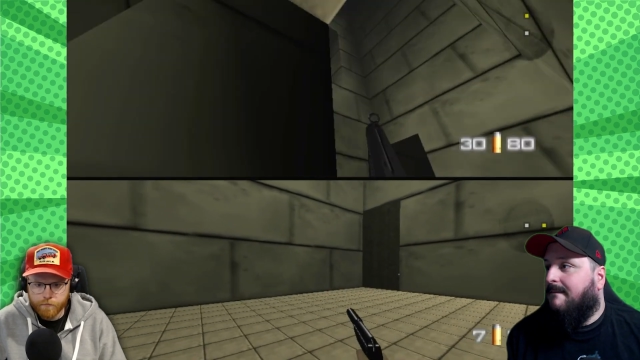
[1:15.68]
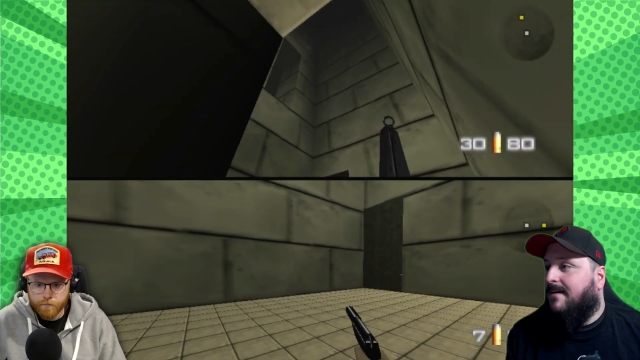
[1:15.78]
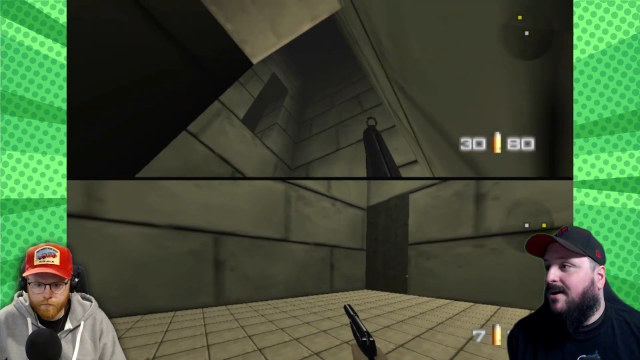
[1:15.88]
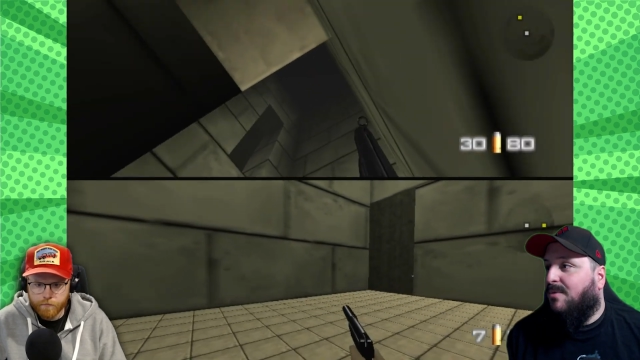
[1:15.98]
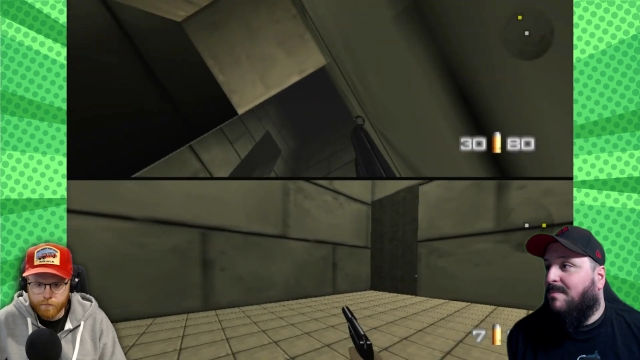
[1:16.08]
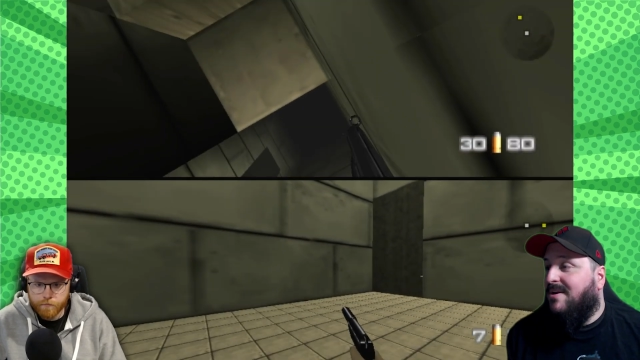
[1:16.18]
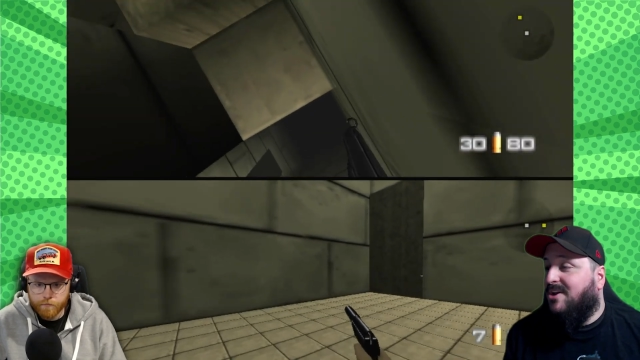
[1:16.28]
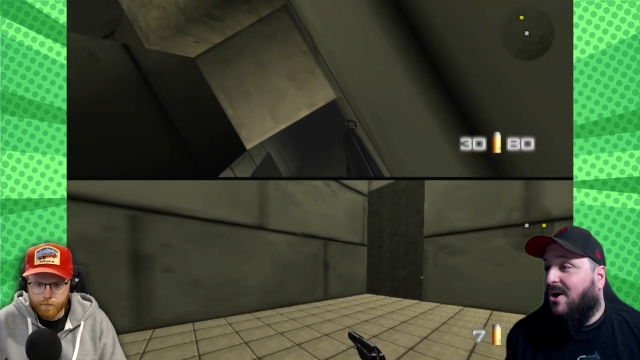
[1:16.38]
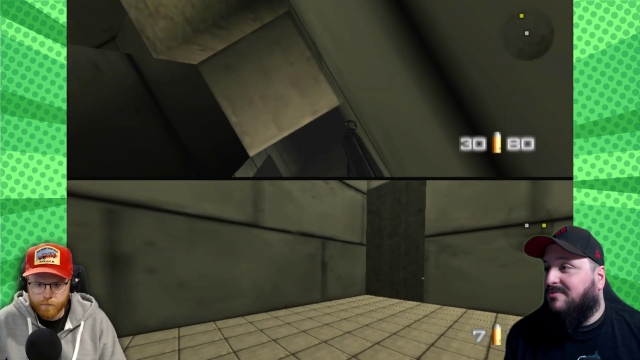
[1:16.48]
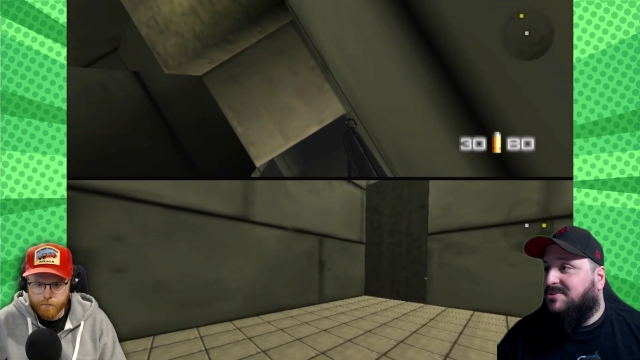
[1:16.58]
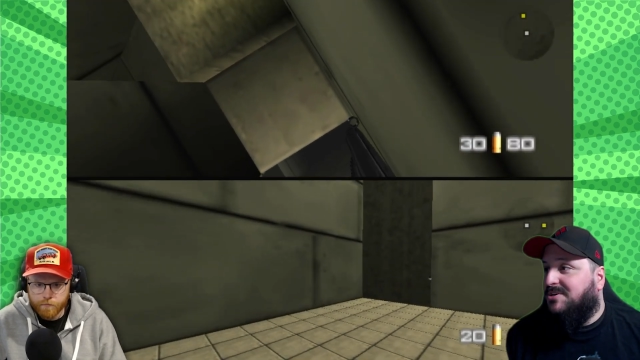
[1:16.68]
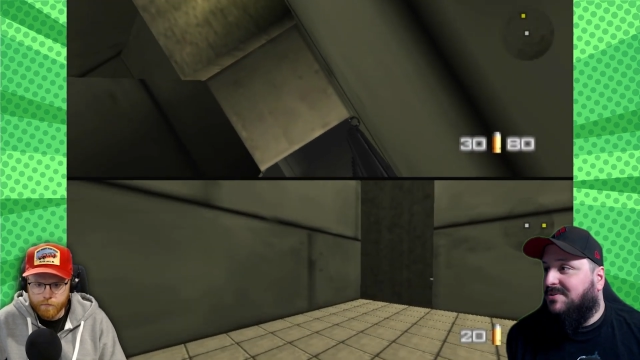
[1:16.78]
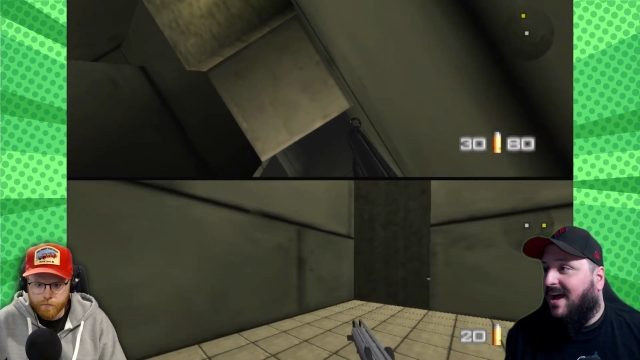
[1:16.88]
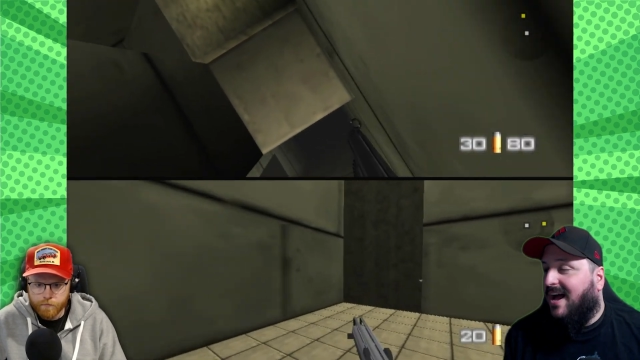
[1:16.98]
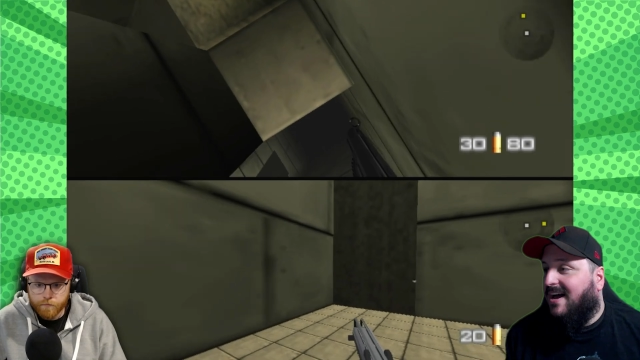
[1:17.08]
Speaker 1: Oh, oh, dude.
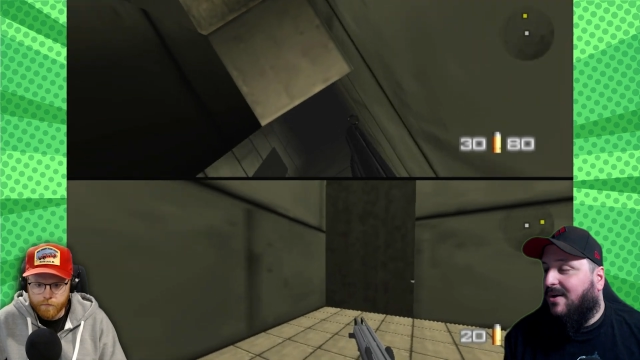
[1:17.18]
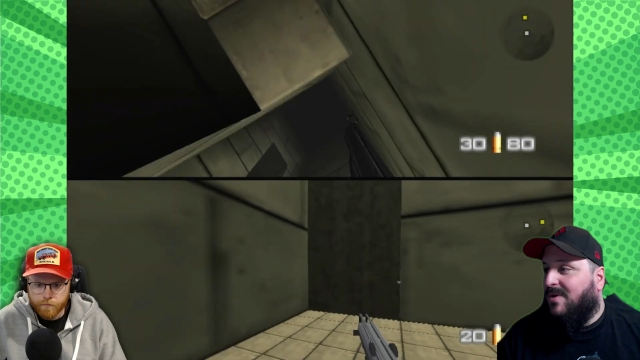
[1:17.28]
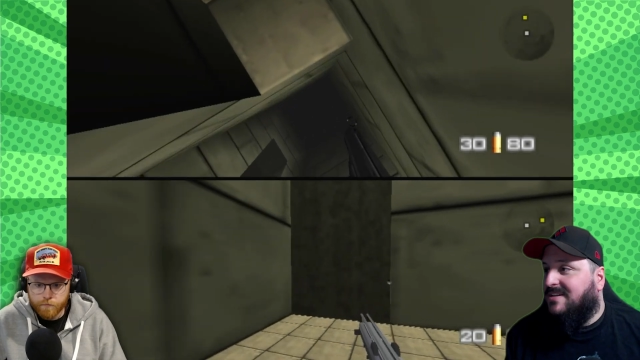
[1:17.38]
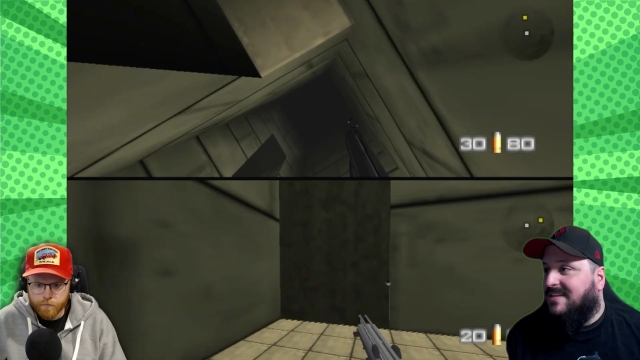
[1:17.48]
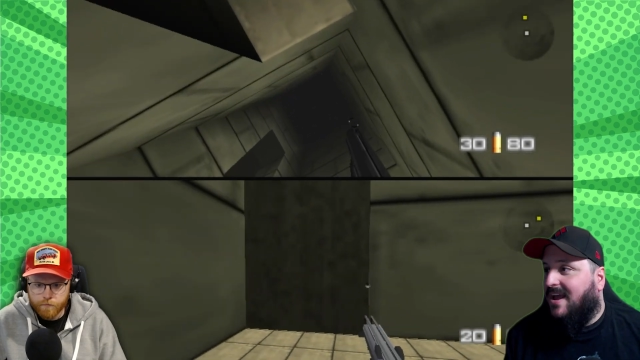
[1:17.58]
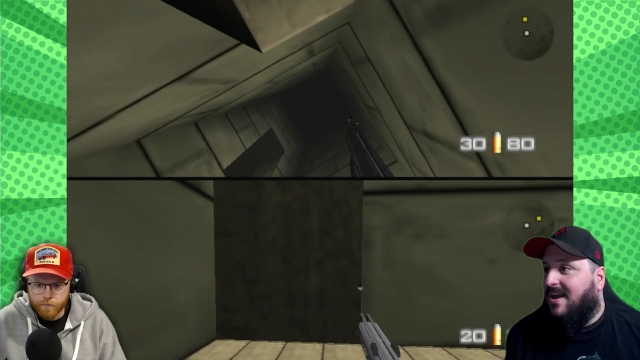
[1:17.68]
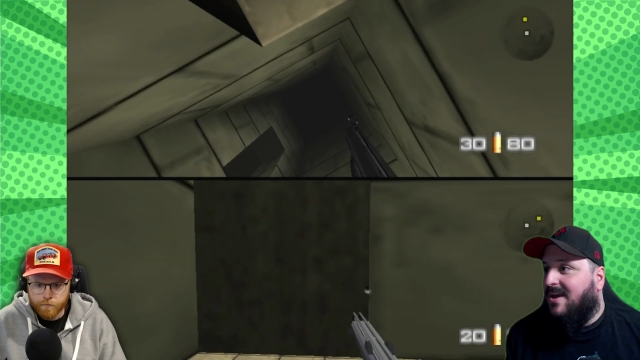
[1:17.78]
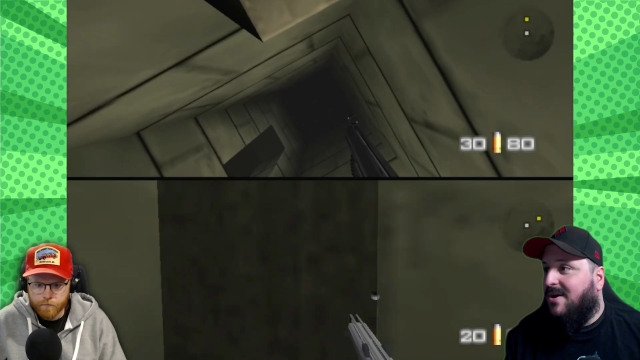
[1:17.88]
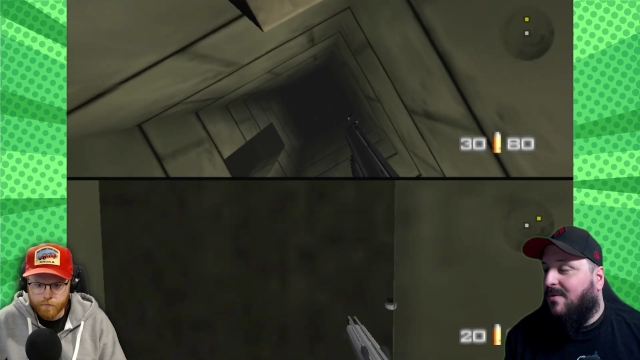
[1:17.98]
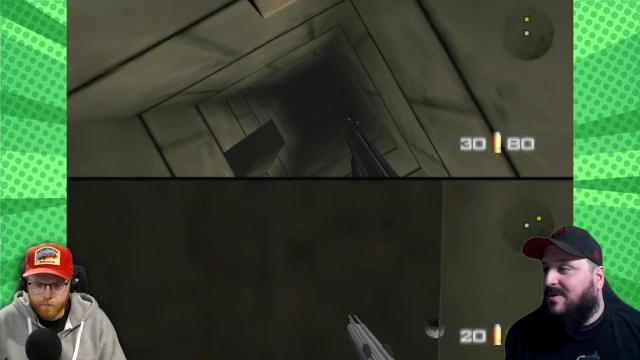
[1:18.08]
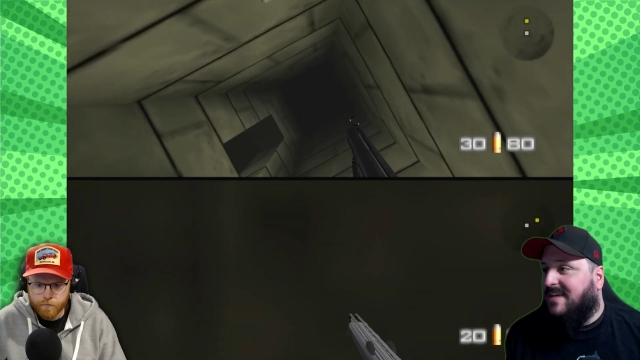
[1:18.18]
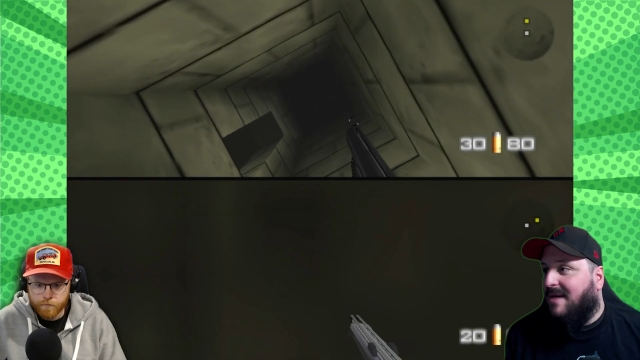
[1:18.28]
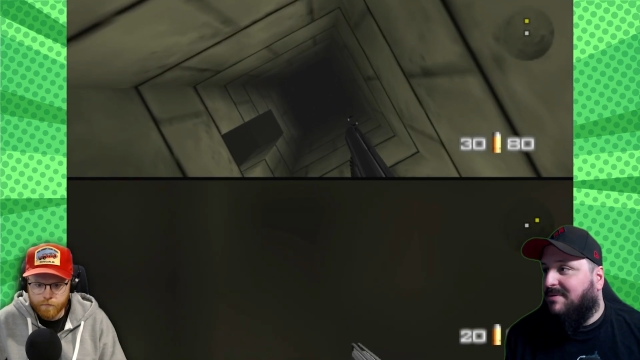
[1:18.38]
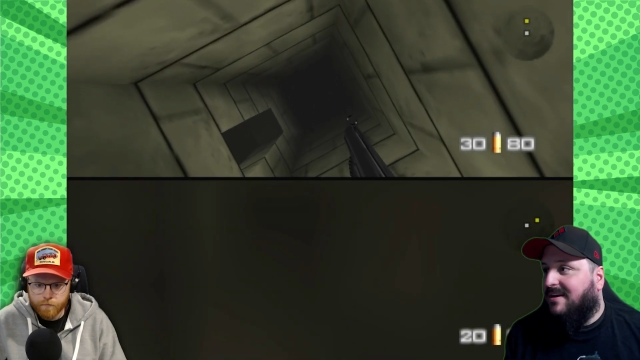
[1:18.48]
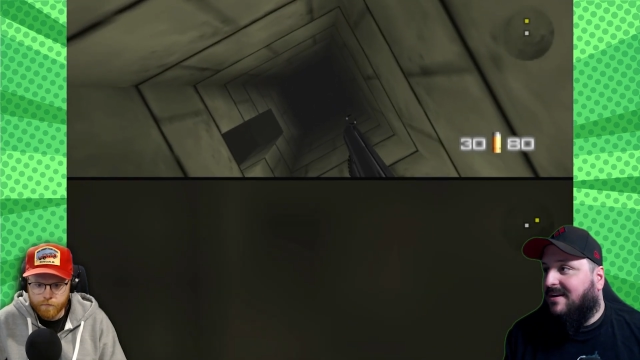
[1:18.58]
What is it? What is
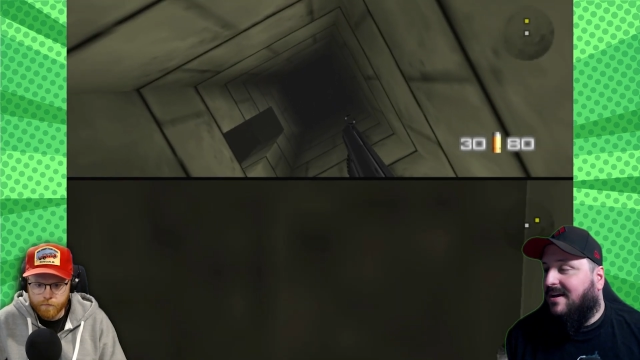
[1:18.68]
happening?